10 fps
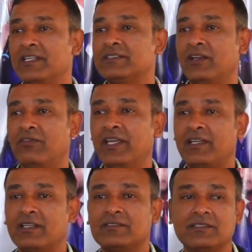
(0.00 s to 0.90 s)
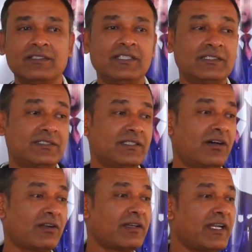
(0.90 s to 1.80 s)
diesel vehicles. These
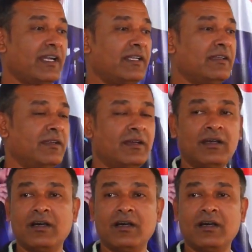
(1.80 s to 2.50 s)
are creating